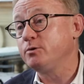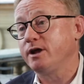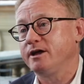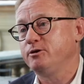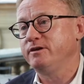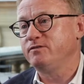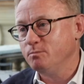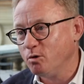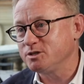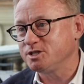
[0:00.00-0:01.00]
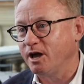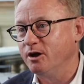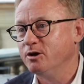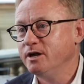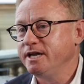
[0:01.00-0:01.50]
would argue even more
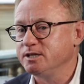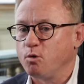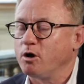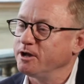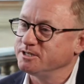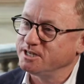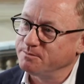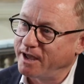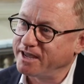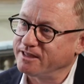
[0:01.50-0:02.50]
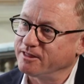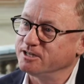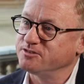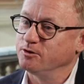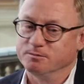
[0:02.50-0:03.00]
so, is what goes into making
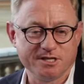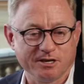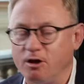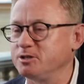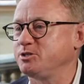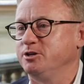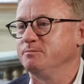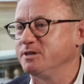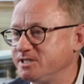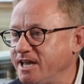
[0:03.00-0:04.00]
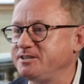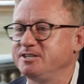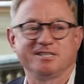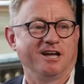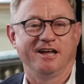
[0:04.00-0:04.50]
those films the costume, the set
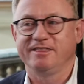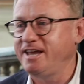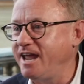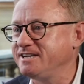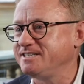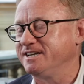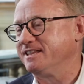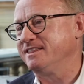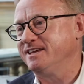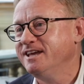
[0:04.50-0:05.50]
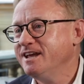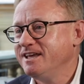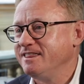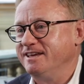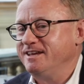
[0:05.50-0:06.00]
design, the editing, the,
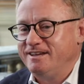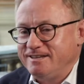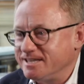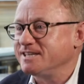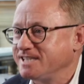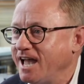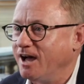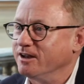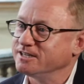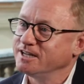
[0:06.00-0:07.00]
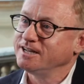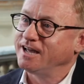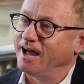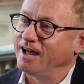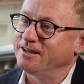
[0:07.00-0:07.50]
the, the sound.
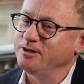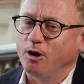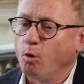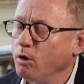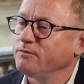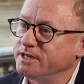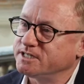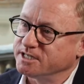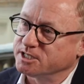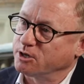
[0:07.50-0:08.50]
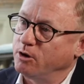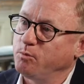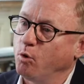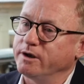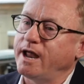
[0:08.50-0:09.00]
Uh, you know, all of these things are so
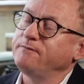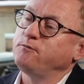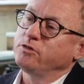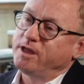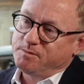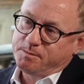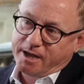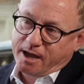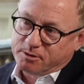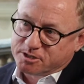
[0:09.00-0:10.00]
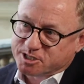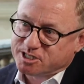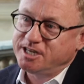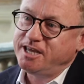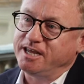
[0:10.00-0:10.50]
important. And for them to be able to
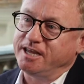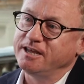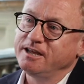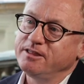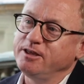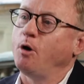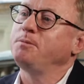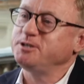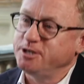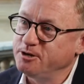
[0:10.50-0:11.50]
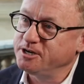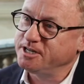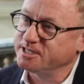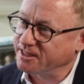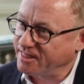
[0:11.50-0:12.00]
see the
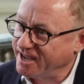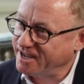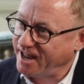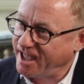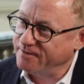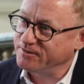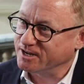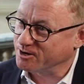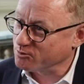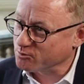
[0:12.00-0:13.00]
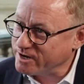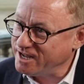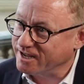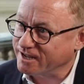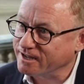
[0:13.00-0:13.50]
opportunities that they can have in a
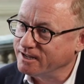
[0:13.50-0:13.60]
career